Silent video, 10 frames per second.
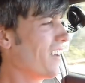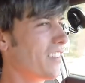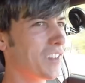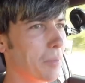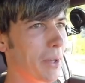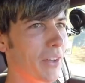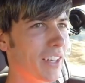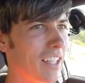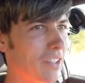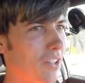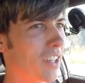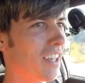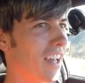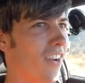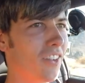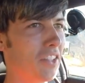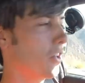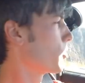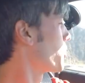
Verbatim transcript: Visibility, looking out, you know,